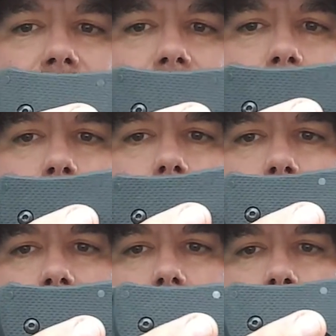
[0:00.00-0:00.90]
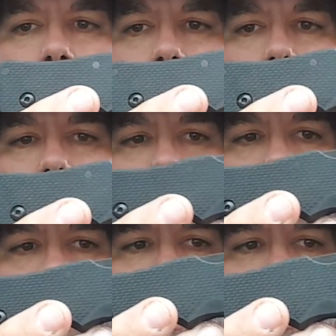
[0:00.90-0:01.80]
so I'll probably get up in the woods and I'll
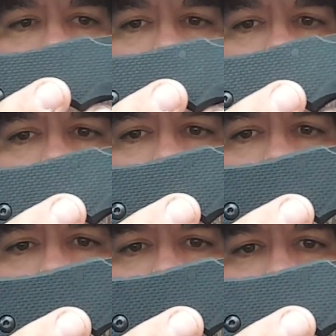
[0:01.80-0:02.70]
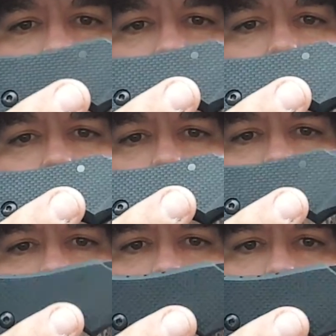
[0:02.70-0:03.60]
beat on it a little bit up there and we'll see how it goes.